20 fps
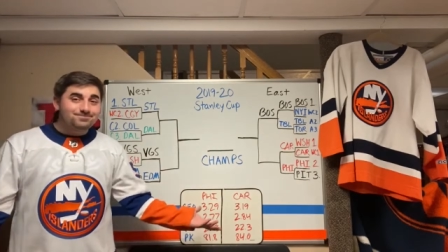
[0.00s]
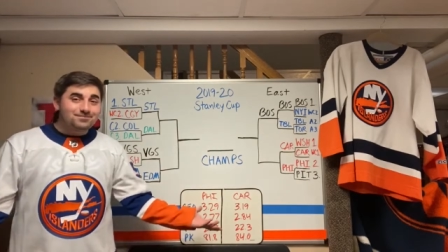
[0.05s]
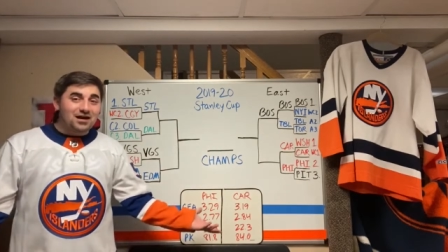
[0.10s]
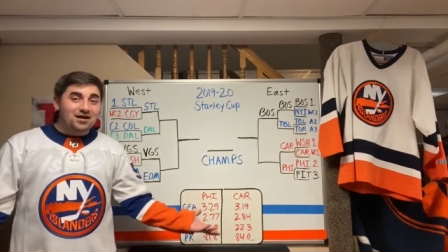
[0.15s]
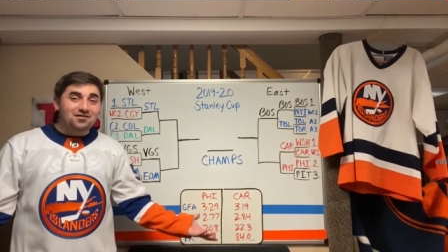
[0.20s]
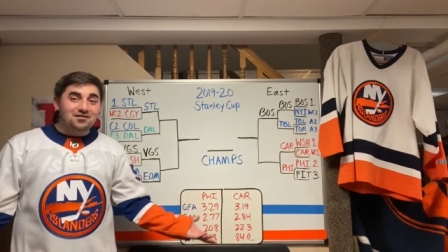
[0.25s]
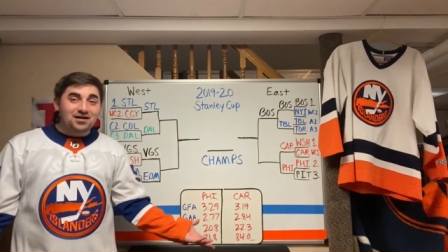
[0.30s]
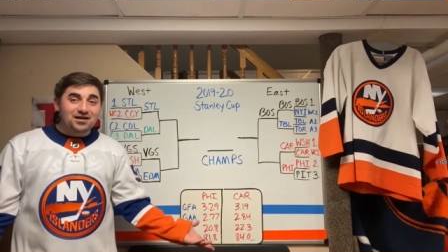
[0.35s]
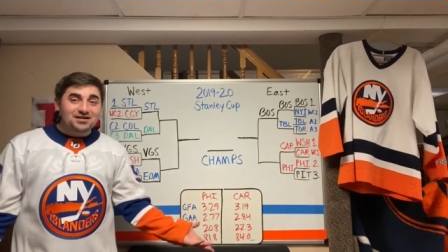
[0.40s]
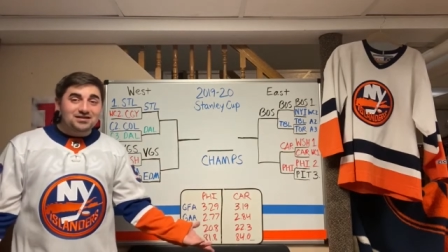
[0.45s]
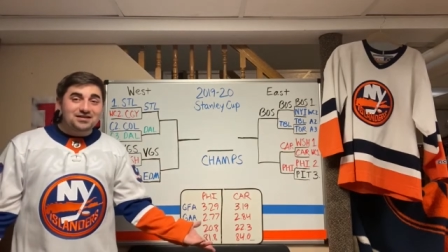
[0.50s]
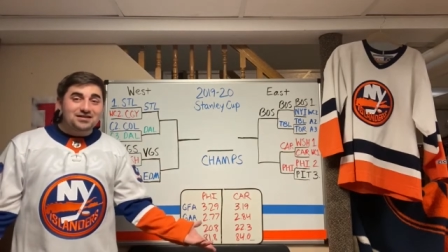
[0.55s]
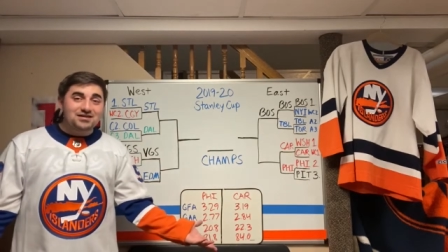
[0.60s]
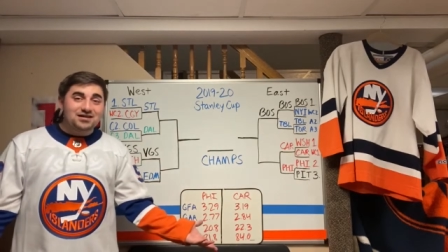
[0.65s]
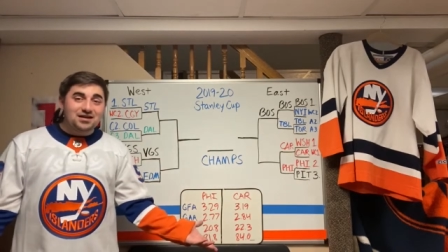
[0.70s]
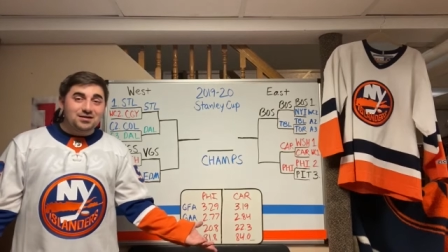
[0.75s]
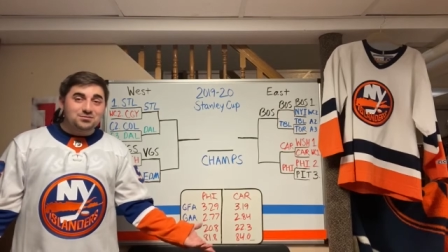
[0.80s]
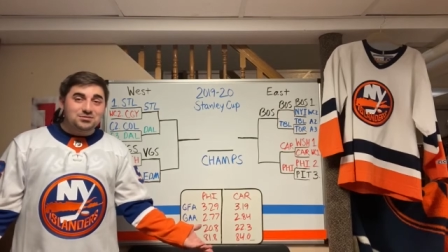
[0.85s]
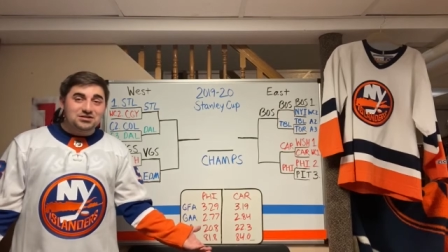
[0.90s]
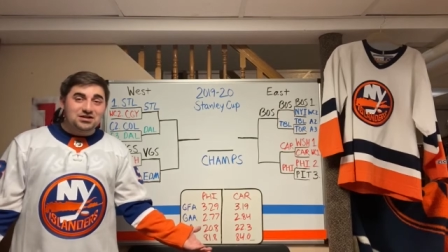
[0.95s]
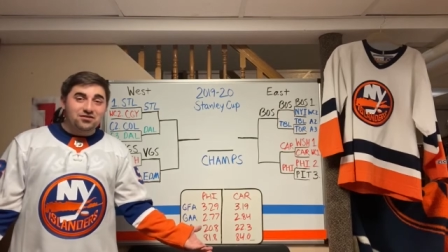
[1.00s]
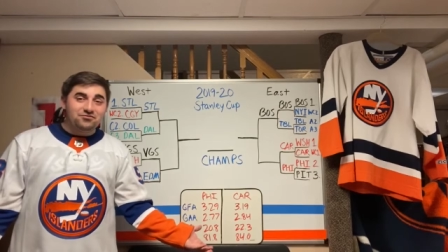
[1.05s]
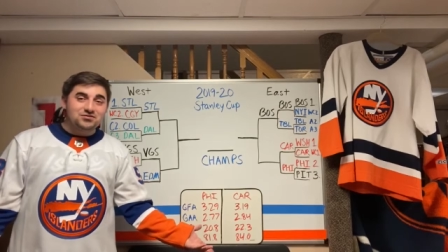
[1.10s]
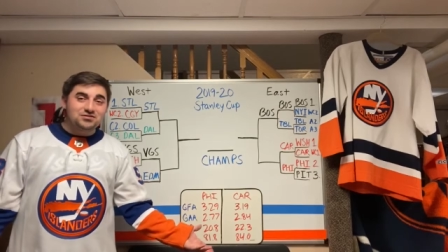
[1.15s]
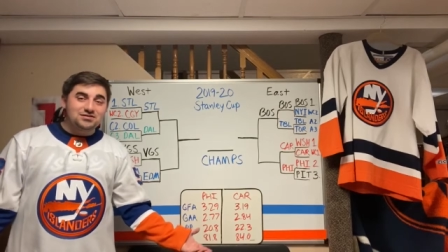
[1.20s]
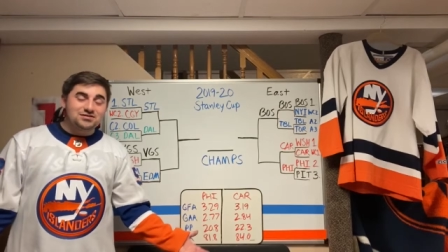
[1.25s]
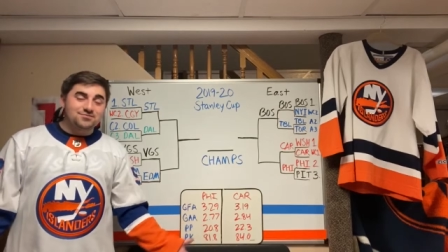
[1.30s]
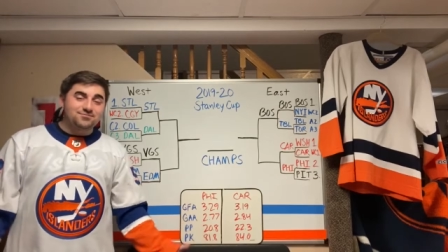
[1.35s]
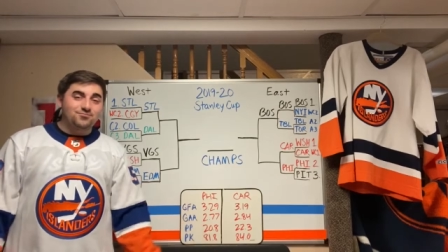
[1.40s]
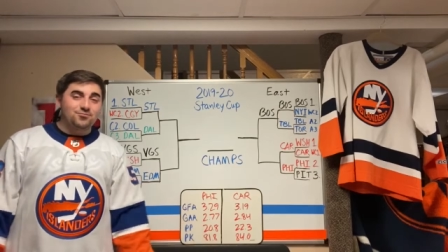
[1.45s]
I like game
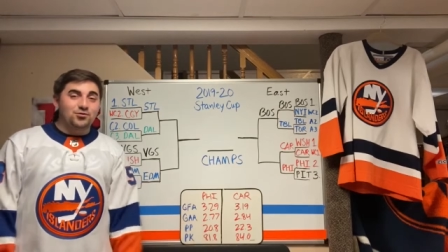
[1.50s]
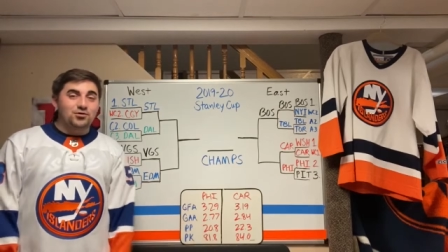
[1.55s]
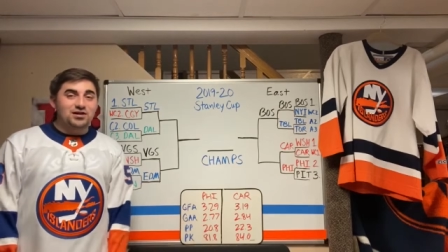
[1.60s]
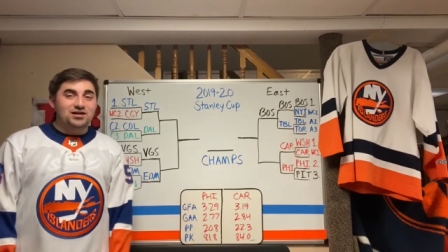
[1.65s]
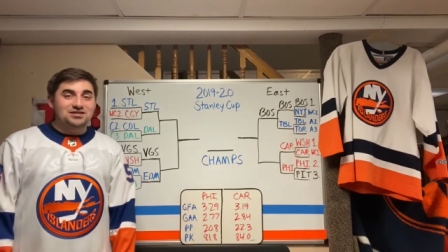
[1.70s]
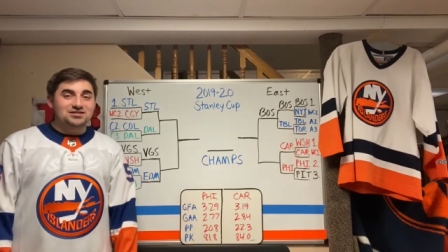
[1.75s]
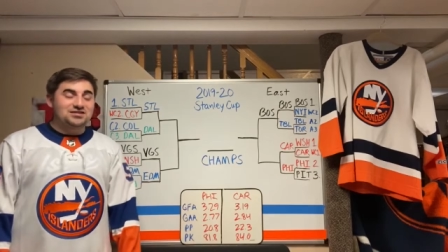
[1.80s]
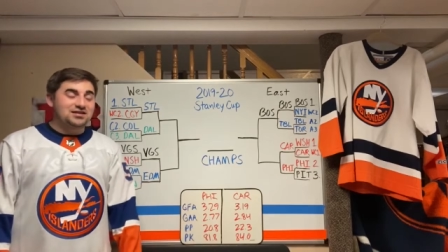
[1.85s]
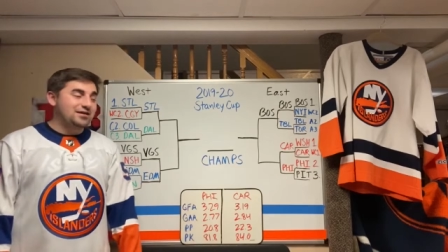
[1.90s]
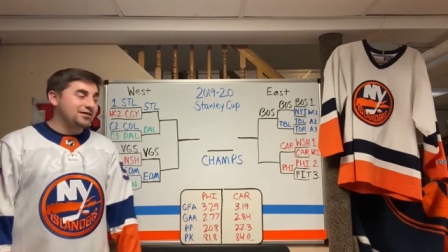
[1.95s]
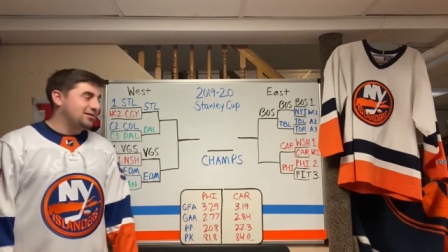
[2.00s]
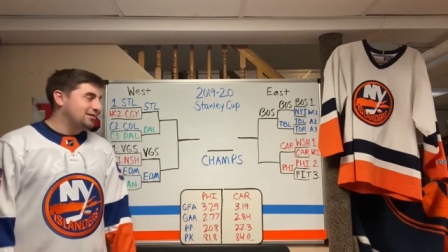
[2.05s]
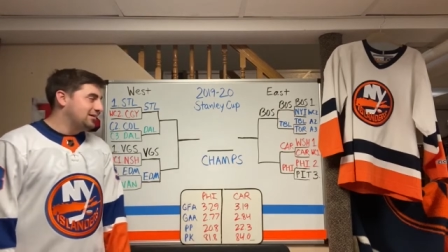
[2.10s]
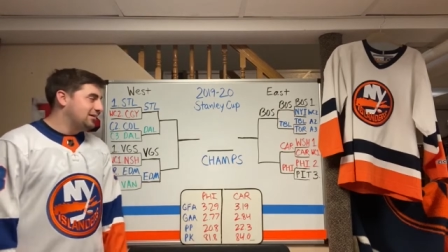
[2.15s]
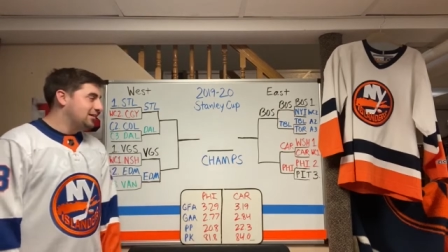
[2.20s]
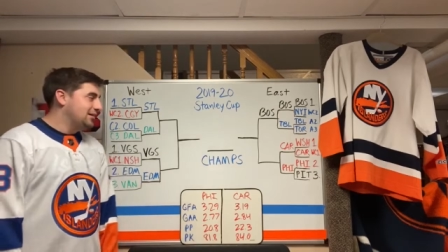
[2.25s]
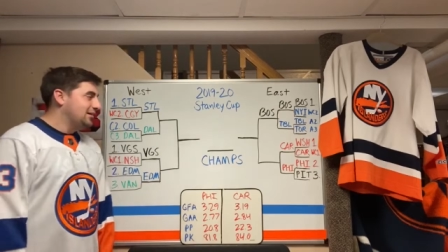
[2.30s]
sevens. What can I say?